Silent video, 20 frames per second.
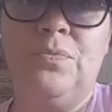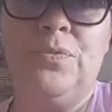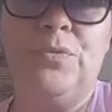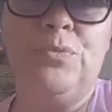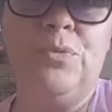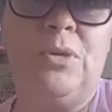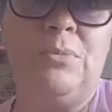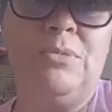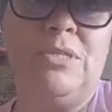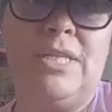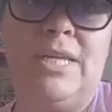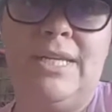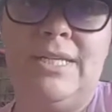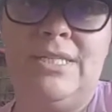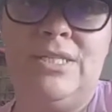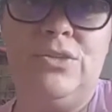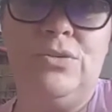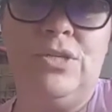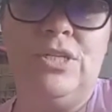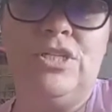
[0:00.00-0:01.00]

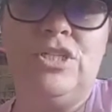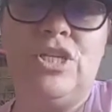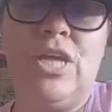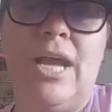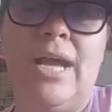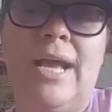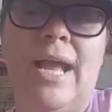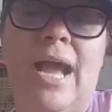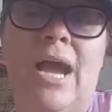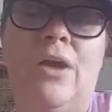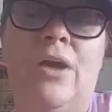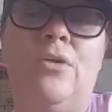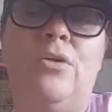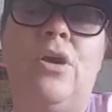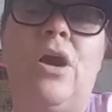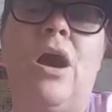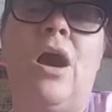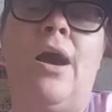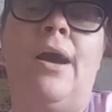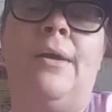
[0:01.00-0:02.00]
websites you could check
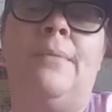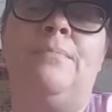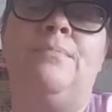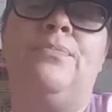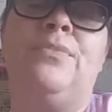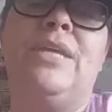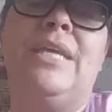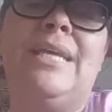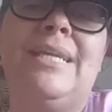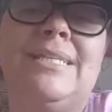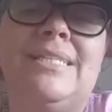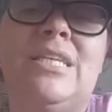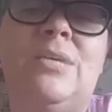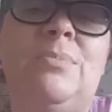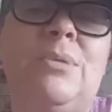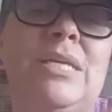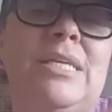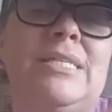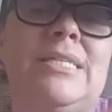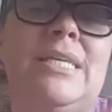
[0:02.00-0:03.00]
out. Easy
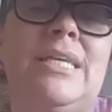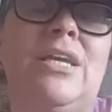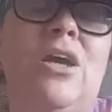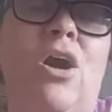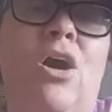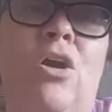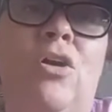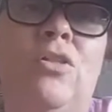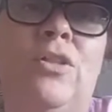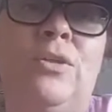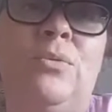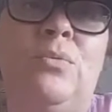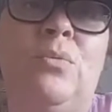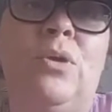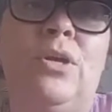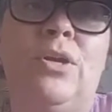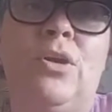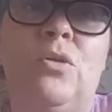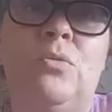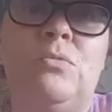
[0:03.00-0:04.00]
Peasy All in
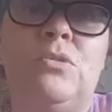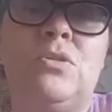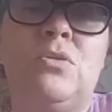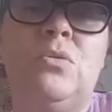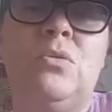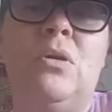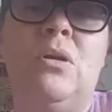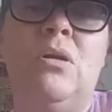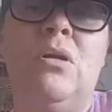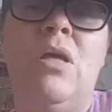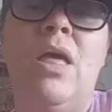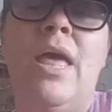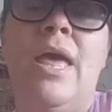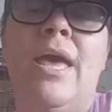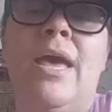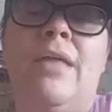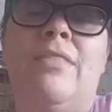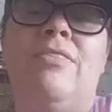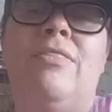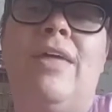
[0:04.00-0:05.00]
One Homeschool.
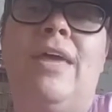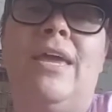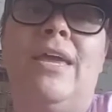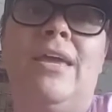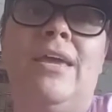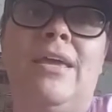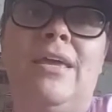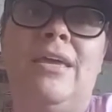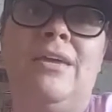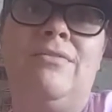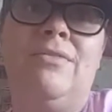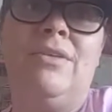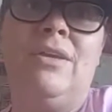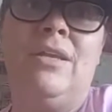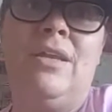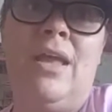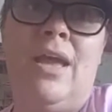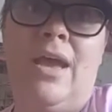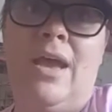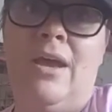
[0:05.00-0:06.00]
They
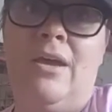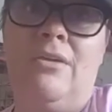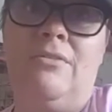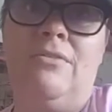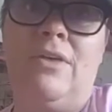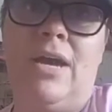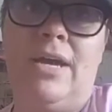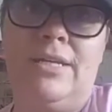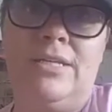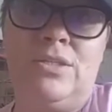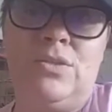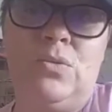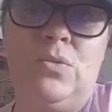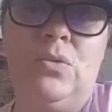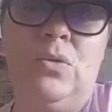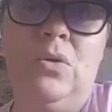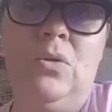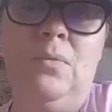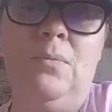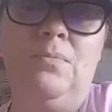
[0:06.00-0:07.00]
even have high
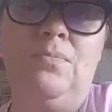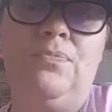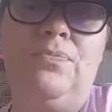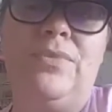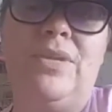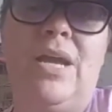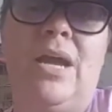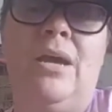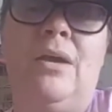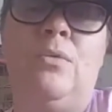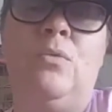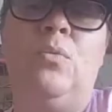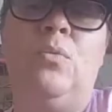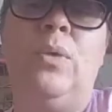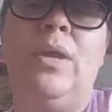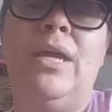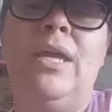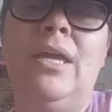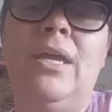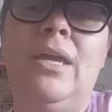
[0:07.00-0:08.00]
school.
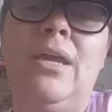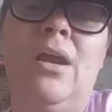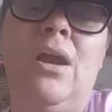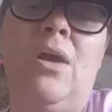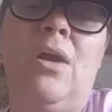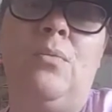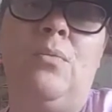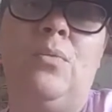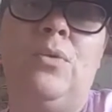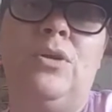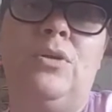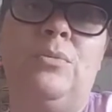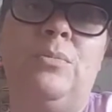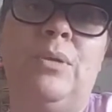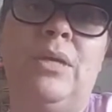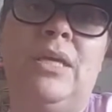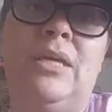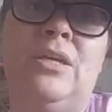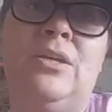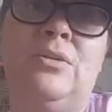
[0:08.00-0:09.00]
We will
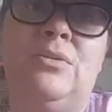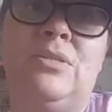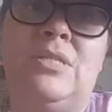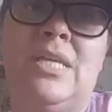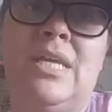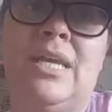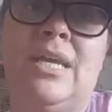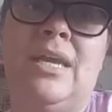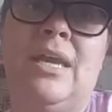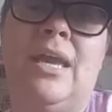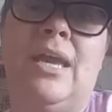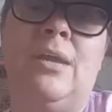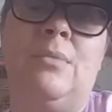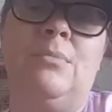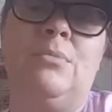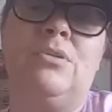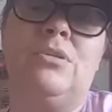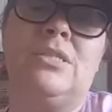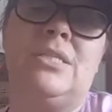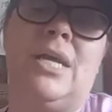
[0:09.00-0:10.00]
be using
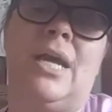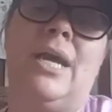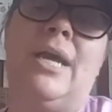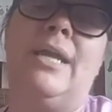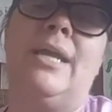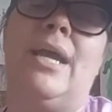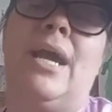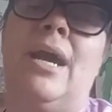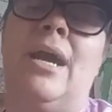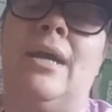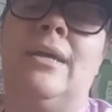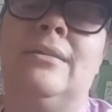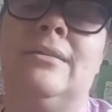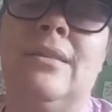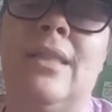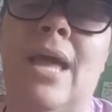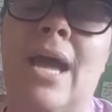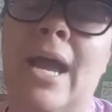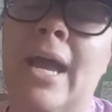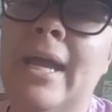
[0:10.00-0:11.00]
Ambleside
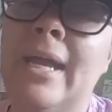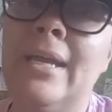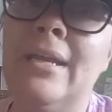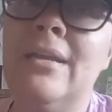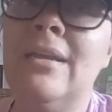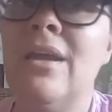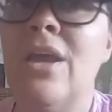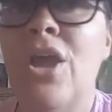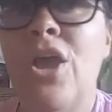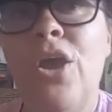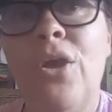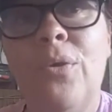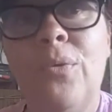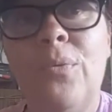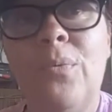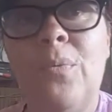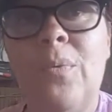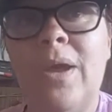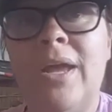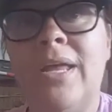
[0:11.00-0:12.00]
online
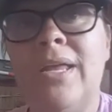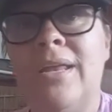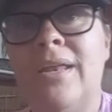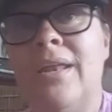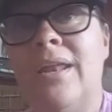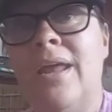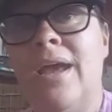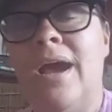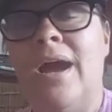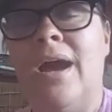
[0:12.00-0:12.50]
when